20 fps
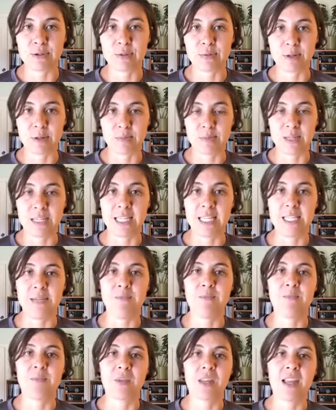rugby
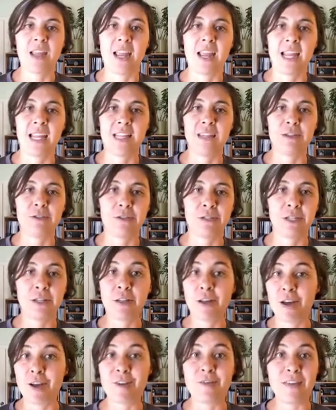team, and there's a
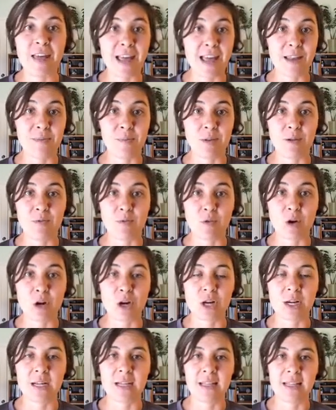lot of admin
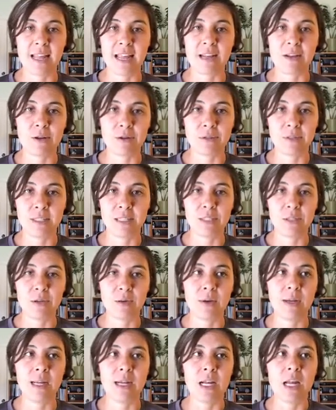work that goes into
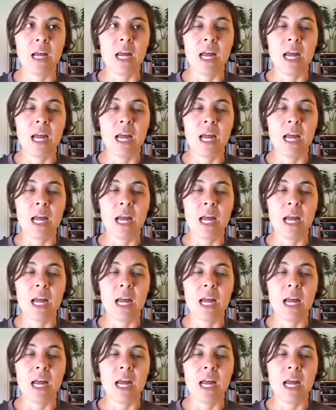it,